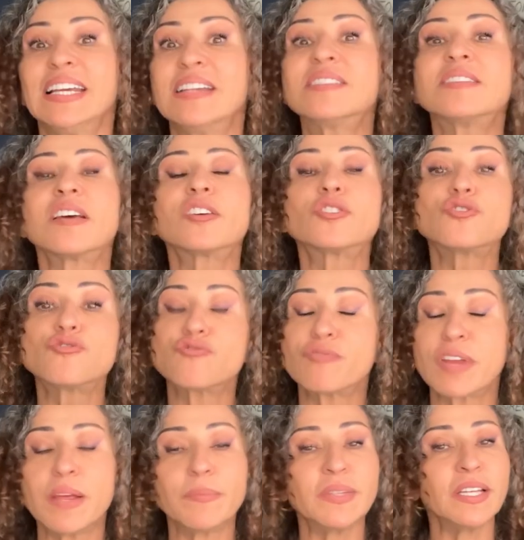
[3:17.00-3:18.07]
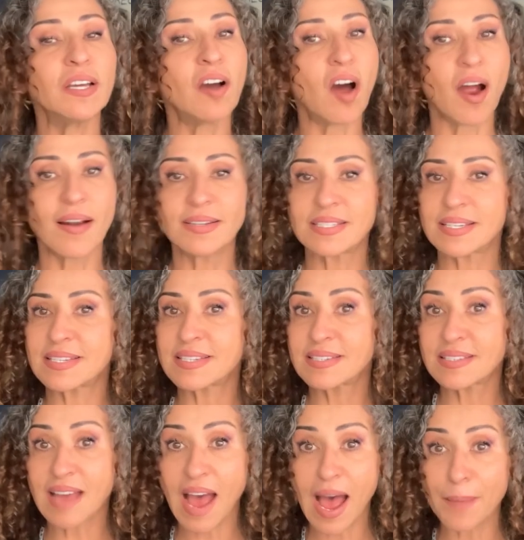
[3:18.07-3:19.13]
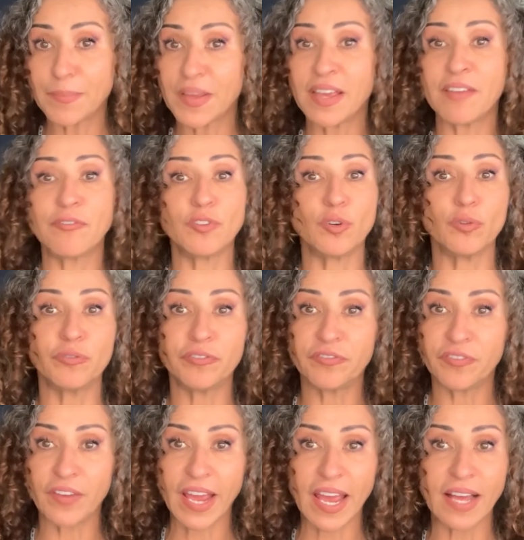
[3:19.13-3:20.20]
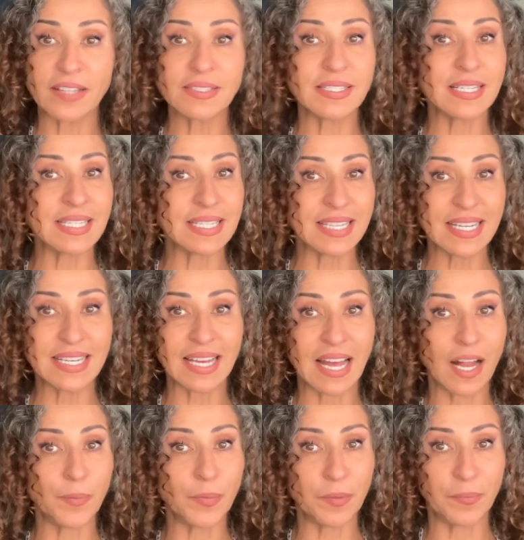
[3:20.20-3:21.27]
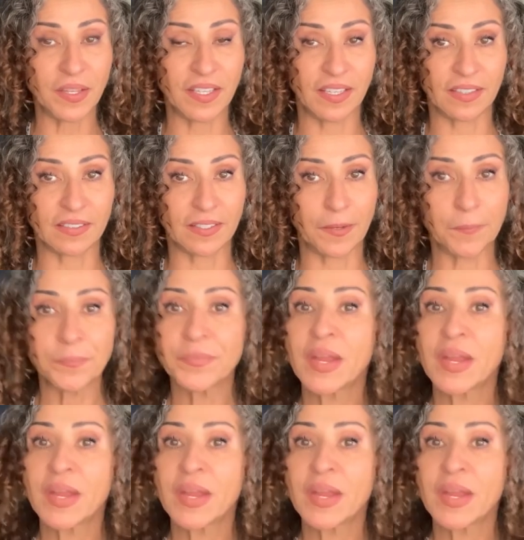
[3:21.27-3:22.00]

It's extremely hard to stop if you fail to seek help immediately.